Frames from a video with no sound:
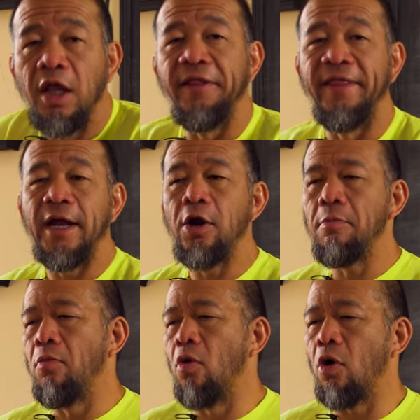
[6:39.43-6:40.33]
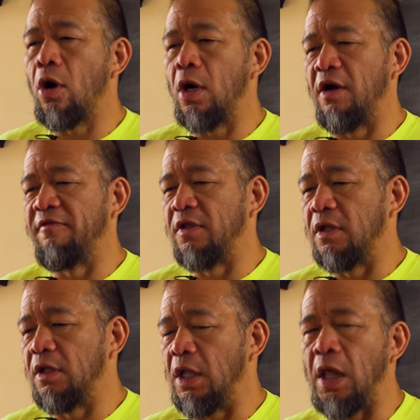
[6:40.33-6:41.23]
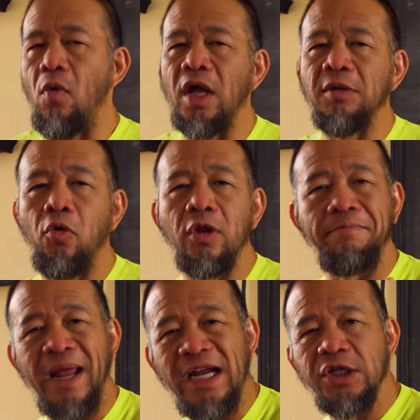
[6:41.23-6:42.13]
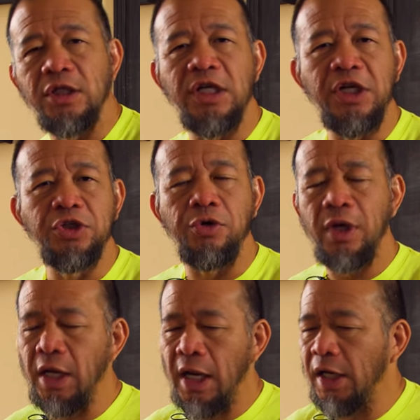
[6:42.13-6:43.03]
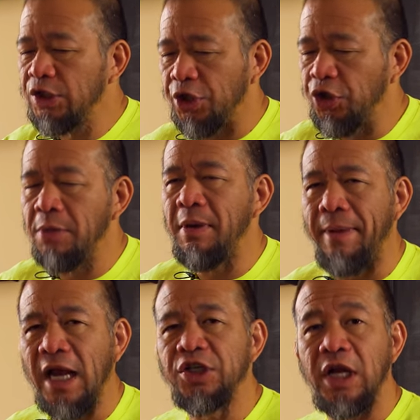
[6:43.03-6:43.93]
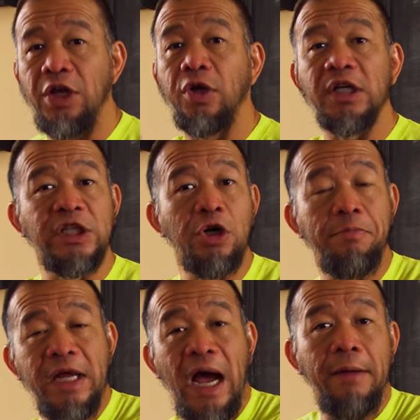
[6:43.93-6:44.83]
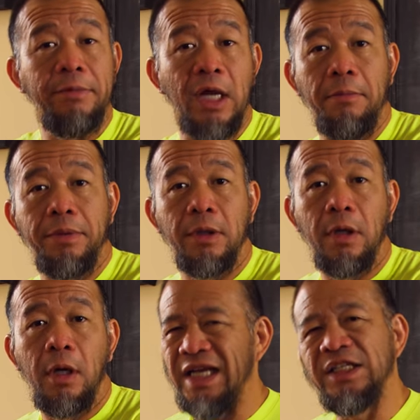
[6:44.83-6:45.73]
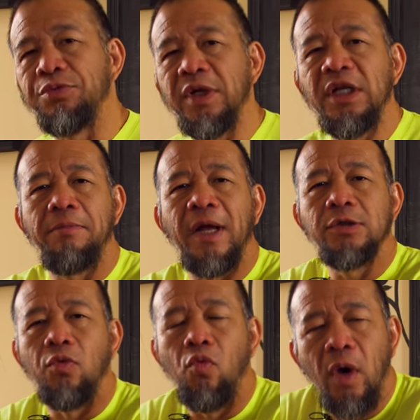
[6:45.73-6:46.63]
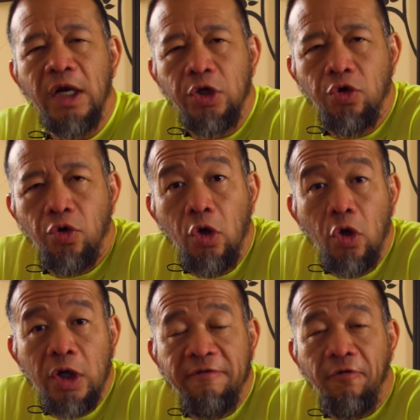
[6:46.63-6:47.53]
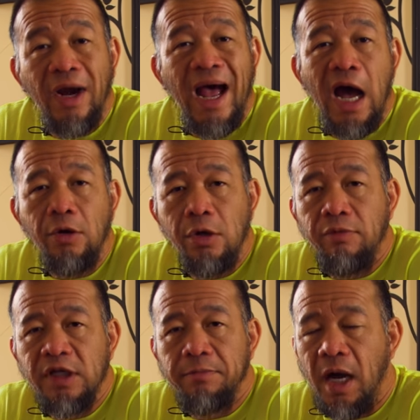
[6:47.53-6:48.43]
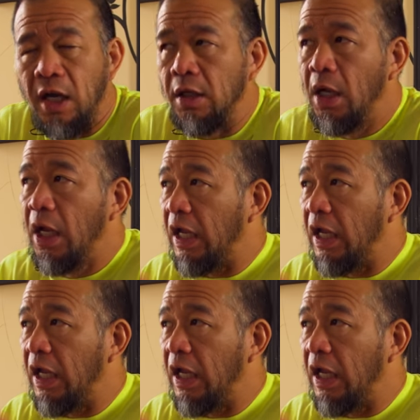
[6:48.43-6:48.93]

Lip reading: They're more of they want more of the patient teacher. And it's good, you can be patient and you can still be hyped up. It just really depends on what you're looking for and how you respond.